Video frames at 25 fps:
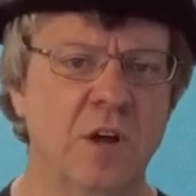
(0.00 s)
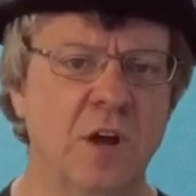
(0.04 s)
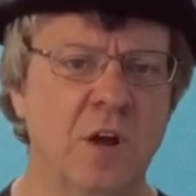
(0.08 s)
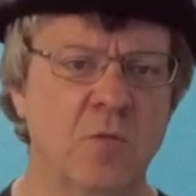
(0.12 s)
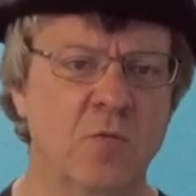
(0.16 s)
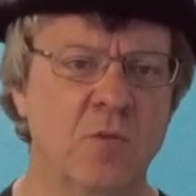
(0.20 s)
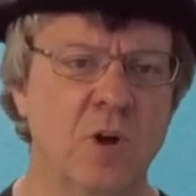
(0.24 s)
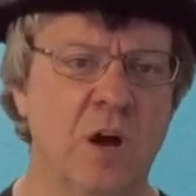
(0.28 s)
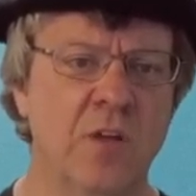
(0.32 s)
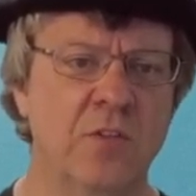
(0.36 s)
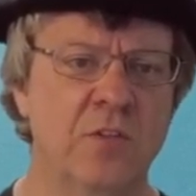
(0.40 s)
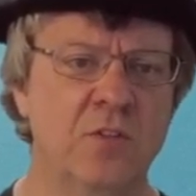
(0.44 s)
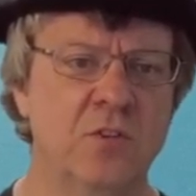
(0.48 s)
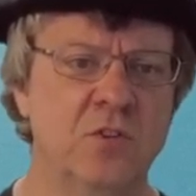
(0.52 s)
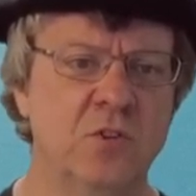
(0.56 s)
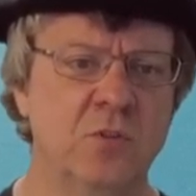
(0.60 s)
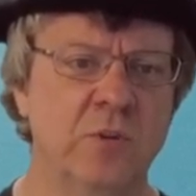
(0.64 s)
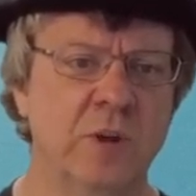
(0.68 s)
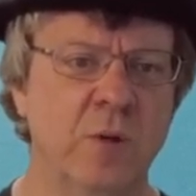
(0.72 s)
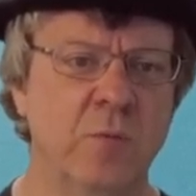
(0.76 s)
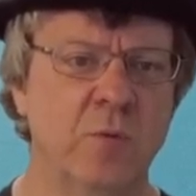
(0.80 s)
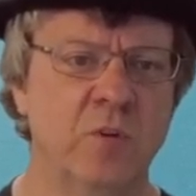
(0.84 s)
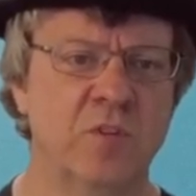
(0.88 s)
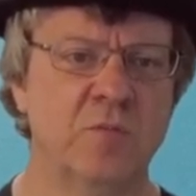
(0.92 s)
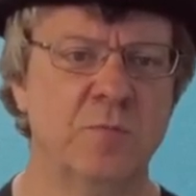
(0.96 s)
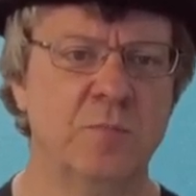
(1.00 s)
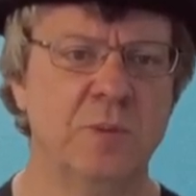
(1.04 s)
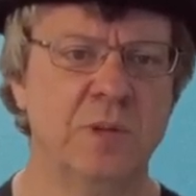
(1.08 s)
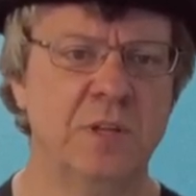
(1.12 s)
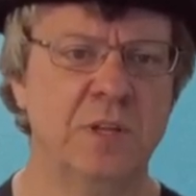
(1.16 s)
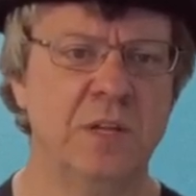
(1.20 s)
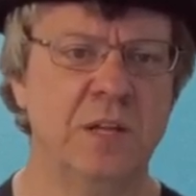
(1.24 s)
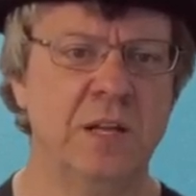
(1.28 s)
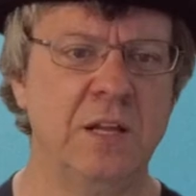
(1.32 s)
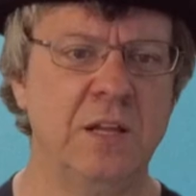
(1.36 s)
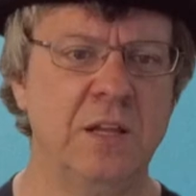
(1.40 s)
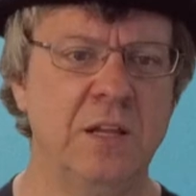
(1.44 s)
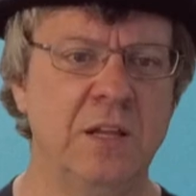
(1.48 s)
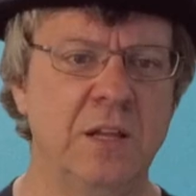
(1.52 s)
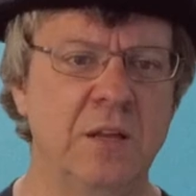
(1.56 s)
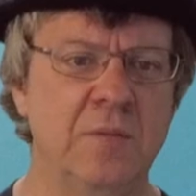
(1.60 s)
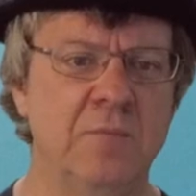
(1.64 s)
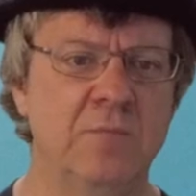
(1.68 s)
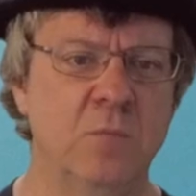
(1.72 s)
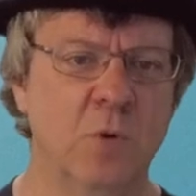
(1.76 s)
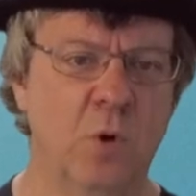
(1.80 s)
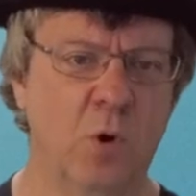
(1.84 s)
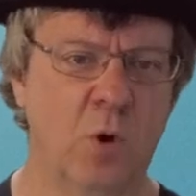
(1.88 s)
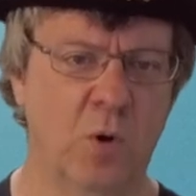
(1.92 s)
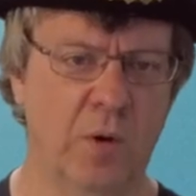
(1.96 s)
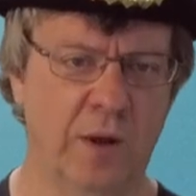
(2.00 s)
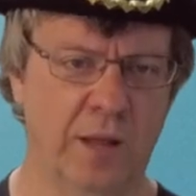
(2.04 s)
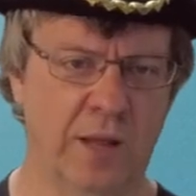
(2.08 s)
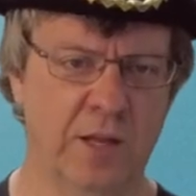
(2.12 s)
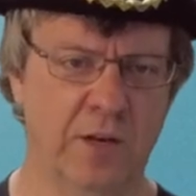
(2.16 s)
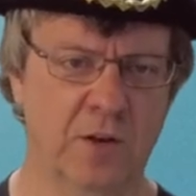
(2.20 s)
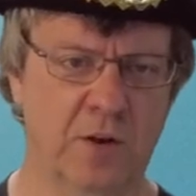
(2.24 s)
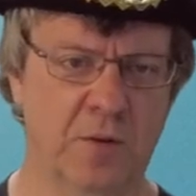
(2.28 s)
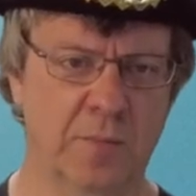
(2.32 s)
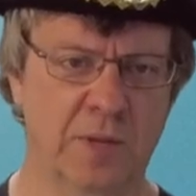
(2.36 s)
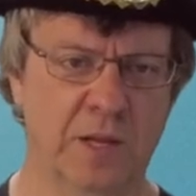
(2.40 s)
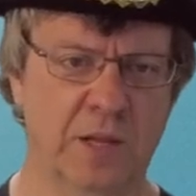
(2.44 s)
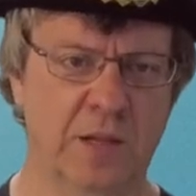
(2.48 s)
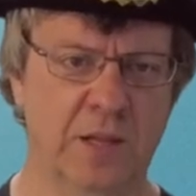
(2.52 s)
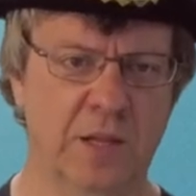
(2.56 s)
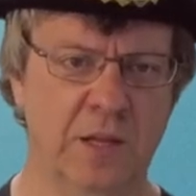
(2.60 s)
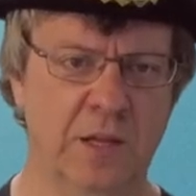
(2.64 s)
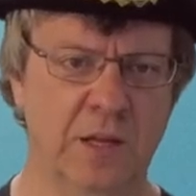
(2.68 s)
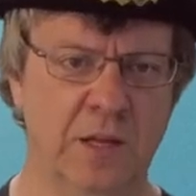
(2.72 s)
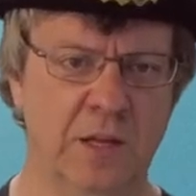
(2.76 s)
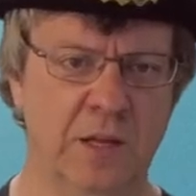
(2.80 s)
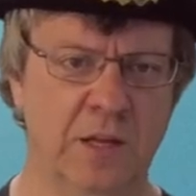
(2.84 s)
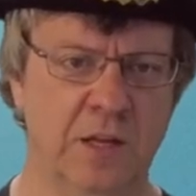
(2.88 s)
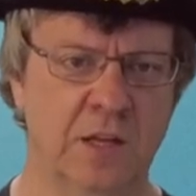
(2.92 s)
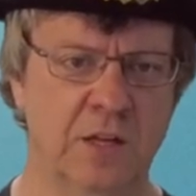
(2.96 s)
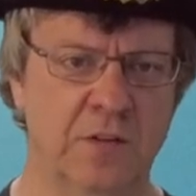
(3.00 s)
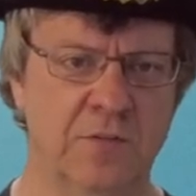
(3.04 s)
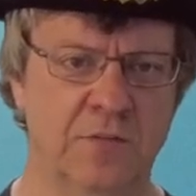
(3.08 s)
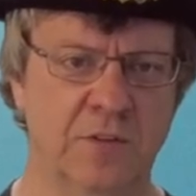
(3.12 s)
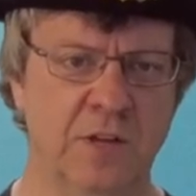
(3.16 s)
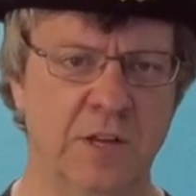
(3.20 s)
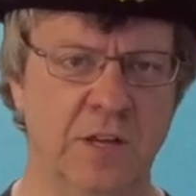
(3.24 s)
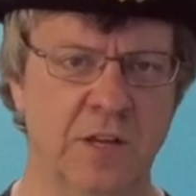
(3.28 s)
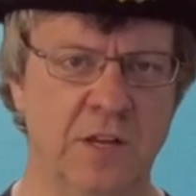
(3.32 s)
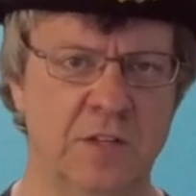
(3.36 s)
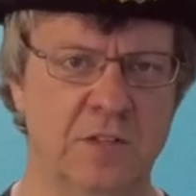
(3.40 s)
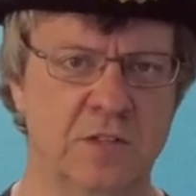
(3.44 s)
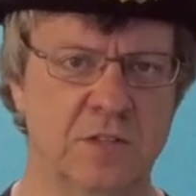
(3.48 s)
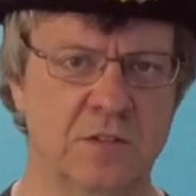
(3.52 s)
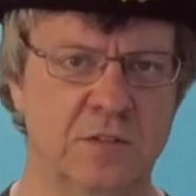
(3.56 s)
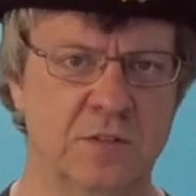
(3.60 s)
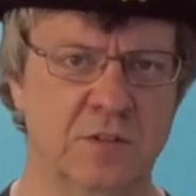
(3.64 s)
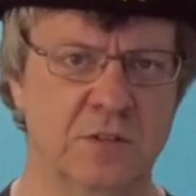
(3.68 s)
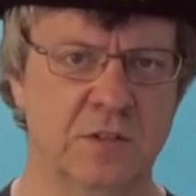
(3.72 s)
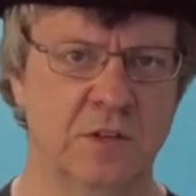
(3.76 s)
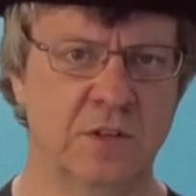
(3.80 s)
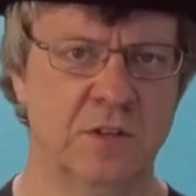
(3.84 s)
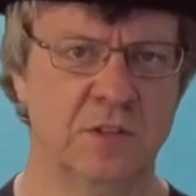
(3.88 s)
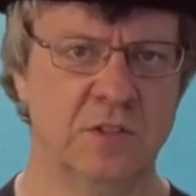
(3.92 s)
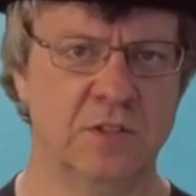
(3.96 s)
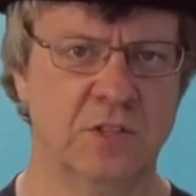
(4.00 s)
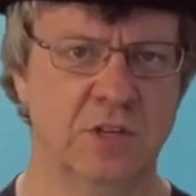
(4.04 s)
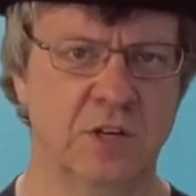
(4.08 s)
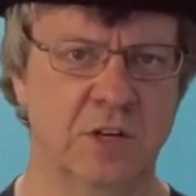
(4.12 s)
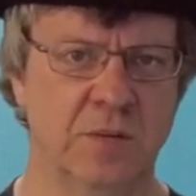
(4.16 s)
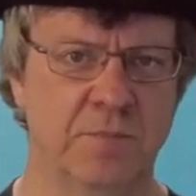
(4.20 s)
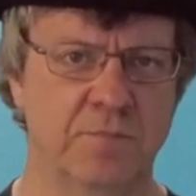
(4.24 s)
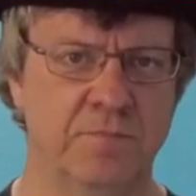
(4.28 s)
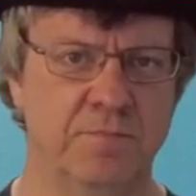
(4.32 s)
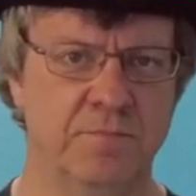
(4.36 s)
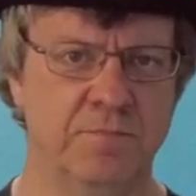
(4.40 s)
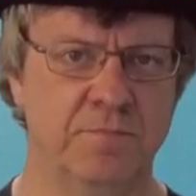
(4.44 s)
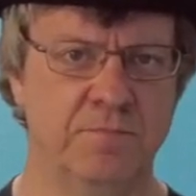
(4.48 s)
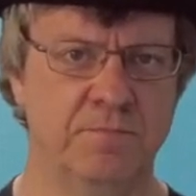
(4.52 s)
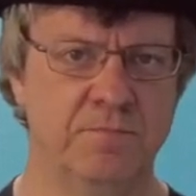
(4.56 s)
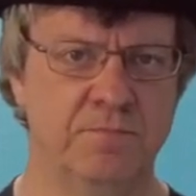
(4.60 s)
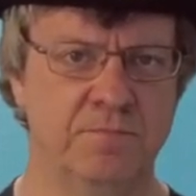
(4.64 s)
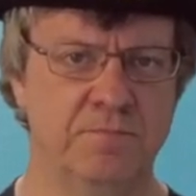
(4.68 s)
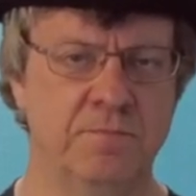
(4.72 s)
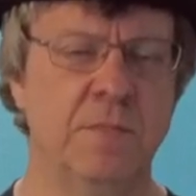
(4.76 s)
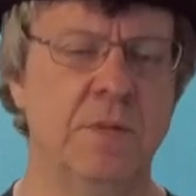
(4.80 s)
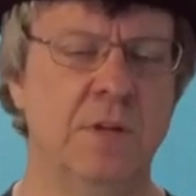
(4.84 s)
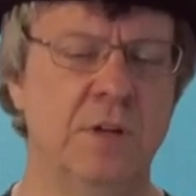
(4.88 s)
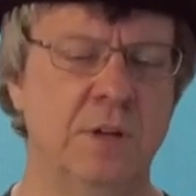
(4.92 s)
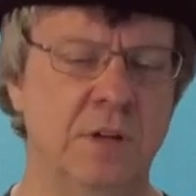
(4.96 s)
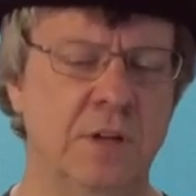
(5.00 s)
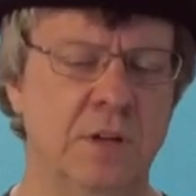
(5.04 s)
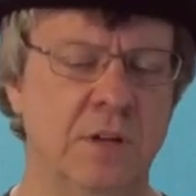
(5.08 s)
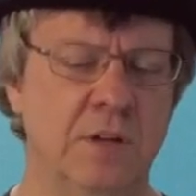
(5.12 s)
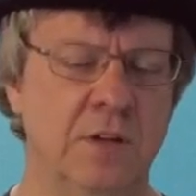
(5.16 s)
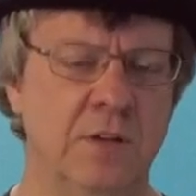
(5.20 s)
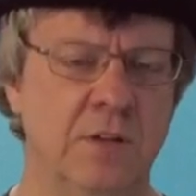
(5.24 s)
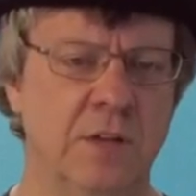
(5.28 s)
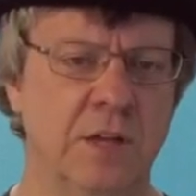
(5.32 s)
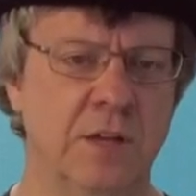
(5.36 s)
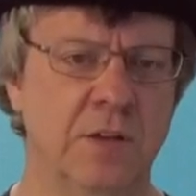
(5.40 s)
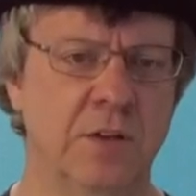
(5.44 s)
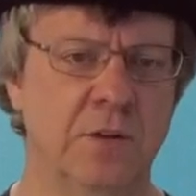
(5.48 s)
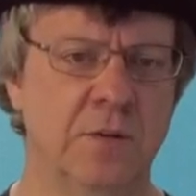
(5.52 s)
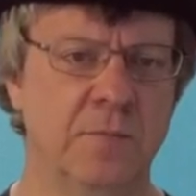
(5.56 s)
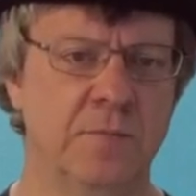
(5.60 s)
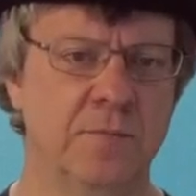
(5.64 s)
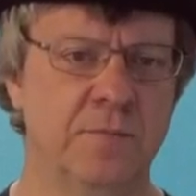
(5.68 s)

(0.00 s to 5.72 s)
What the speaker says: rather than doing what's politically or economically convenient at the time. Thank you.